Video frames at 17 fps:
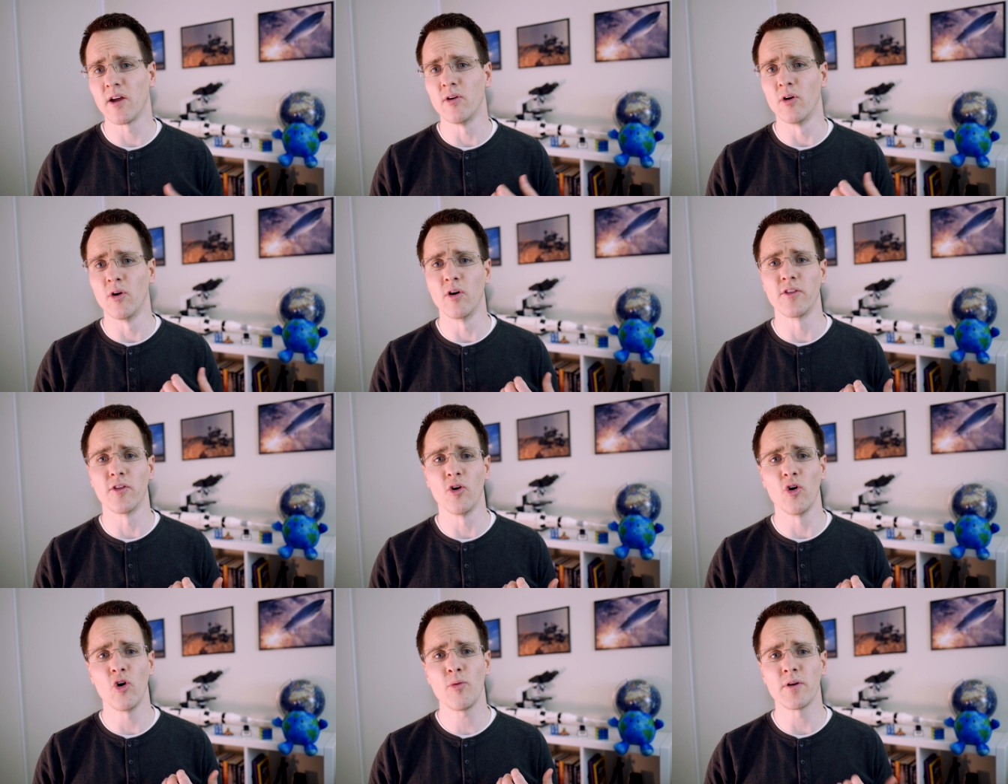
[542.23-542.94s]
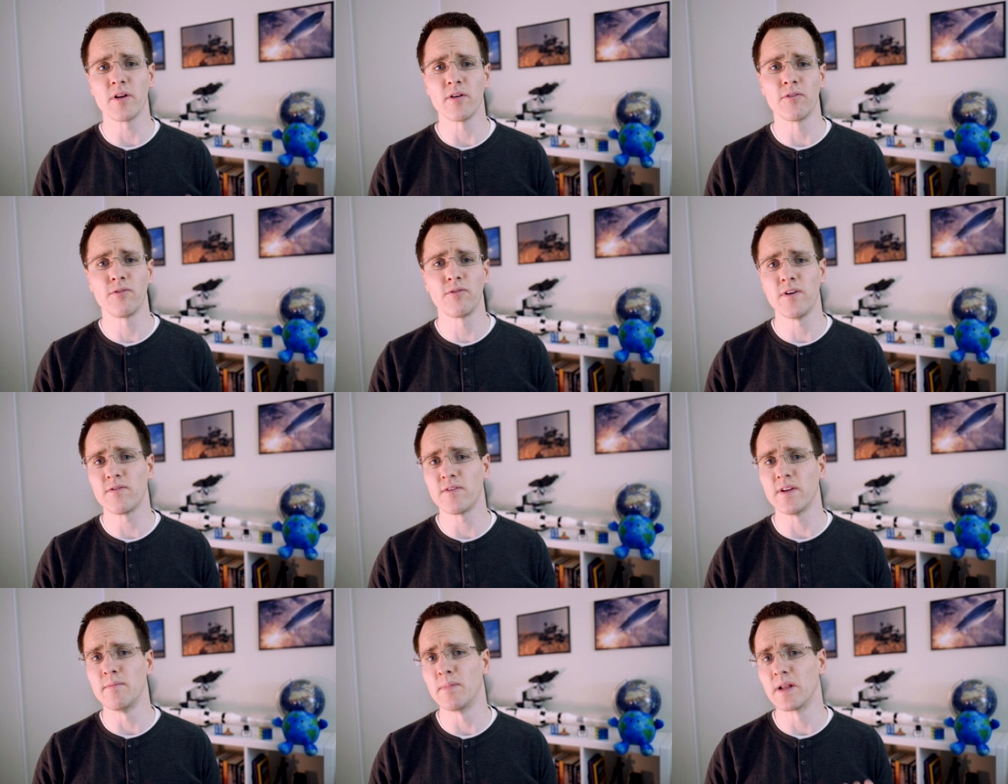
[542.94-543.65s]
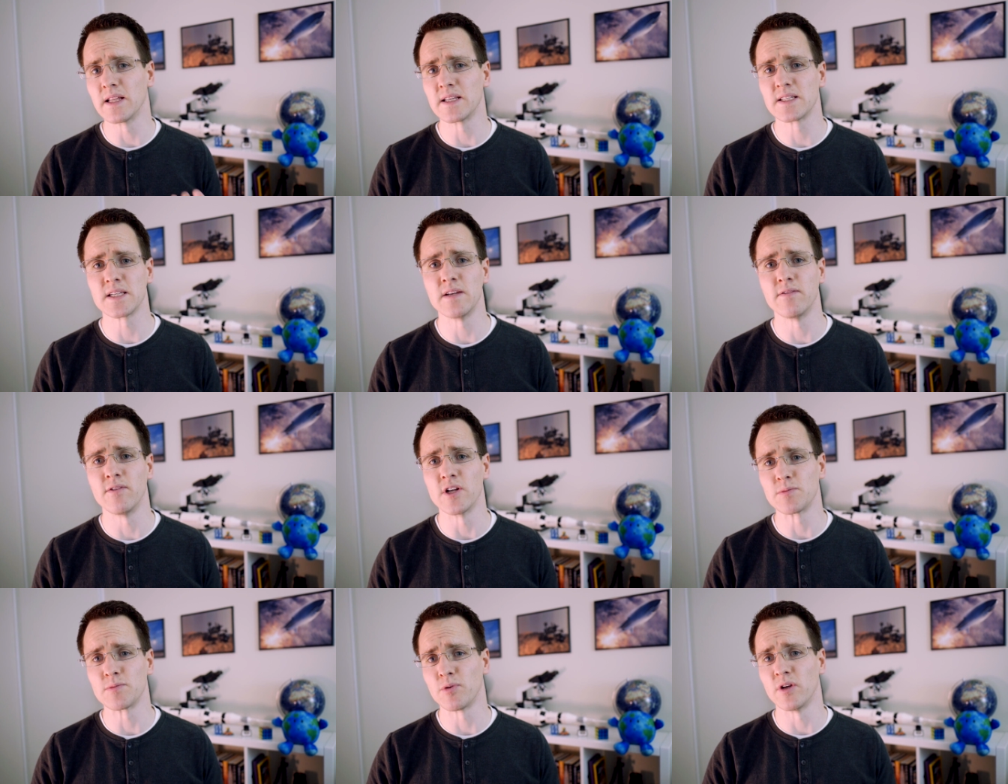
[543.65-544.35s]
low Earth orbit of 50
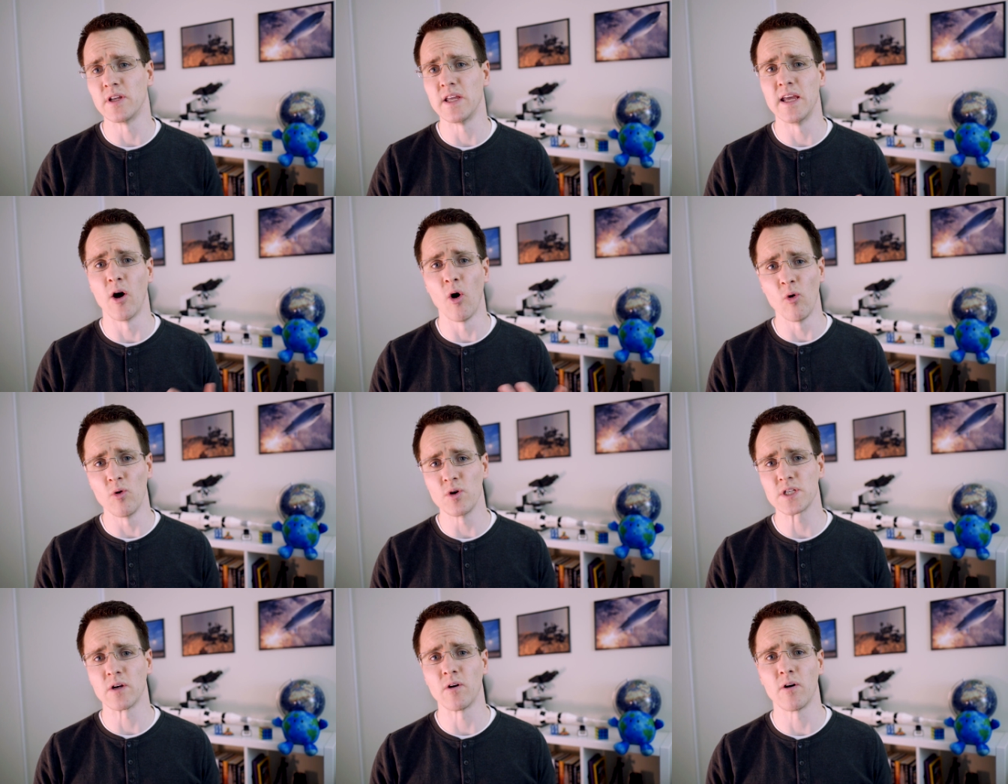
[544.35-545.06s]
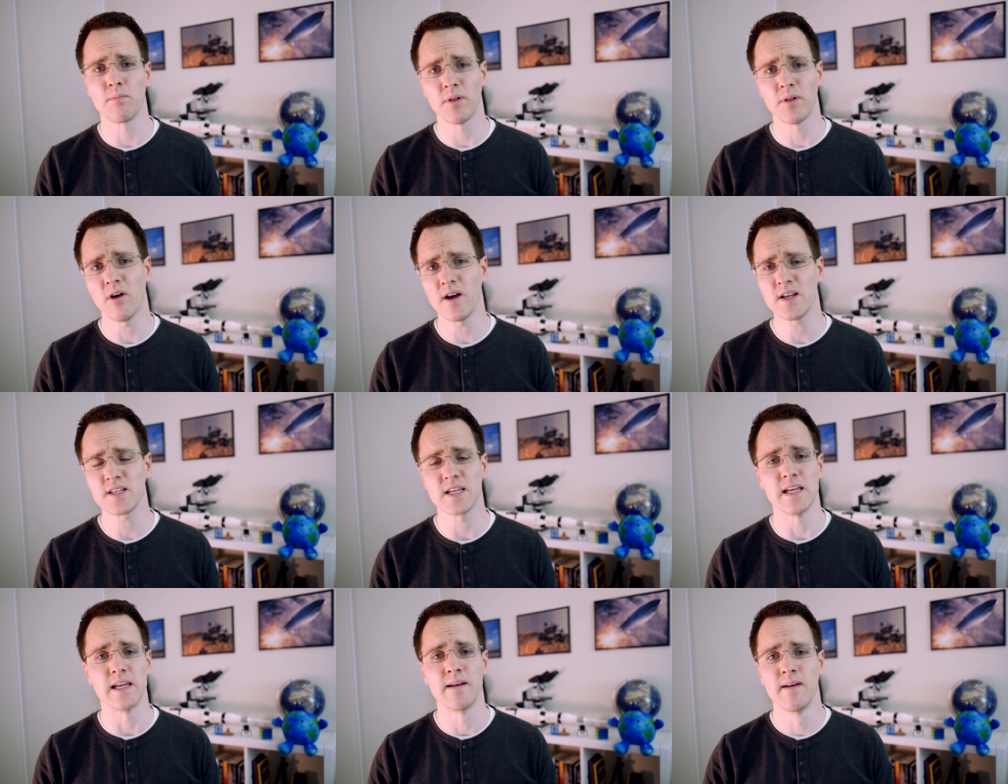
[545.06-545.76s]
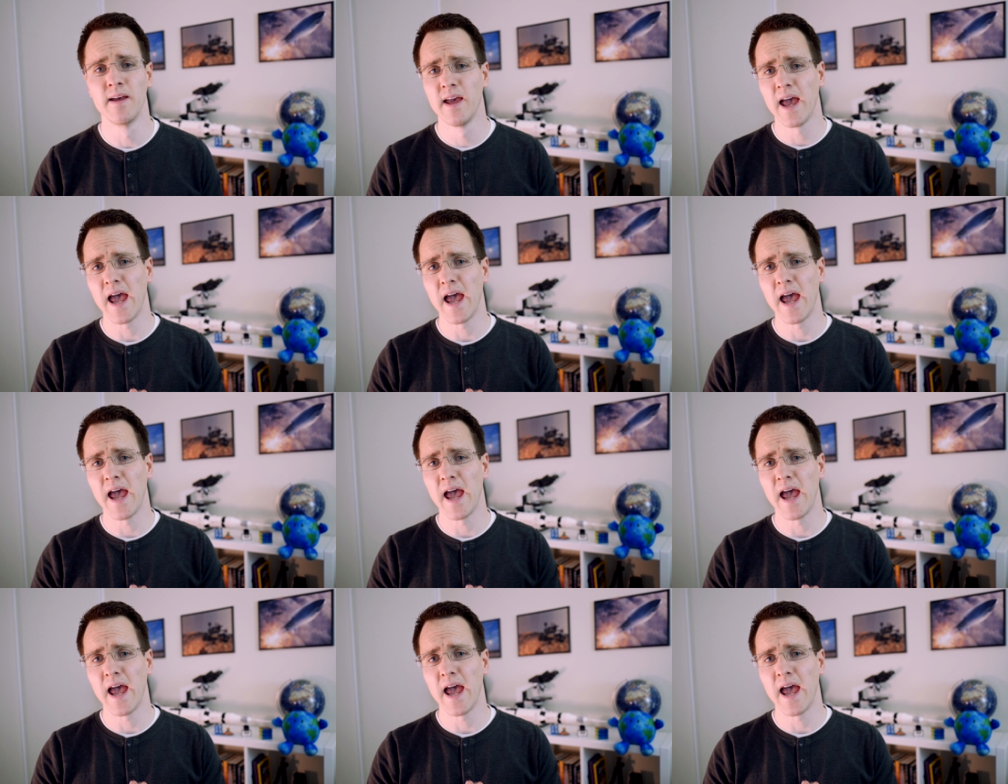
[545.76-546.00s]
millisieverts per year also applies here.